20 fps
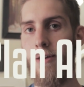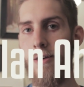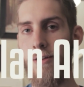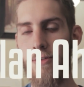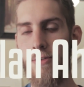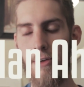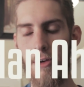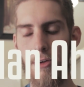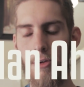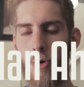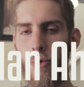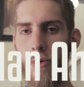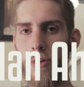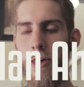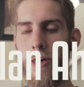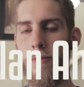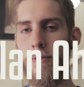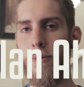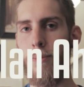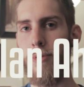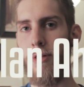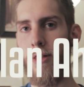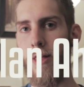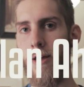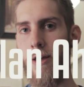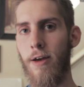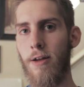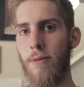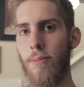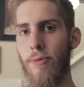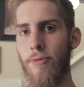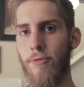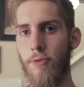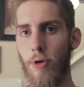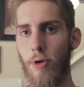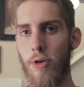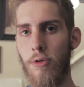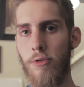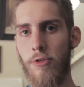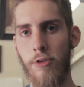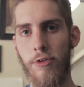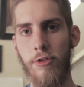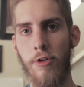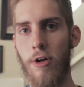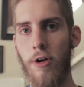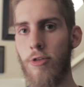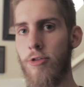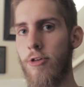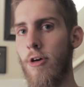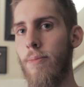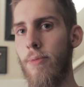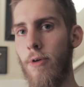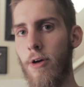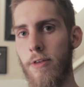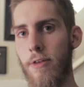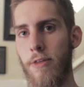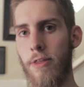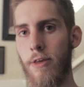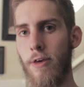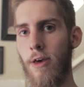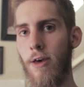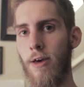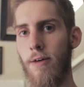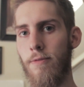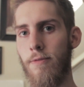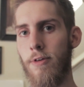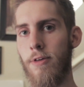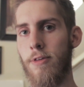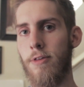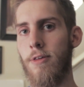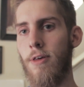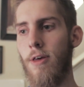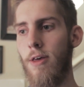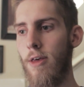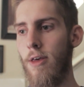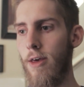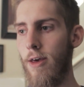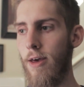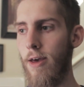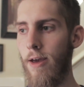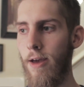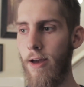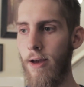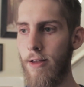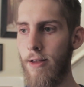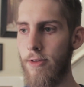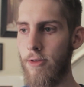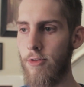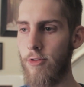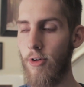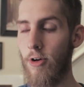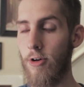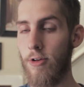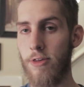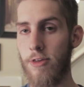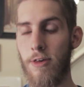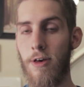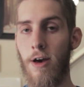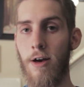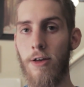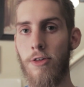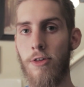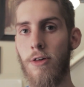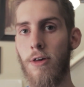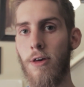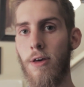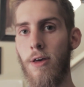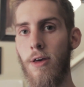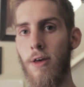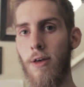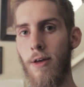It's good to always have a plan before you just jump onto the canvas and start sketching.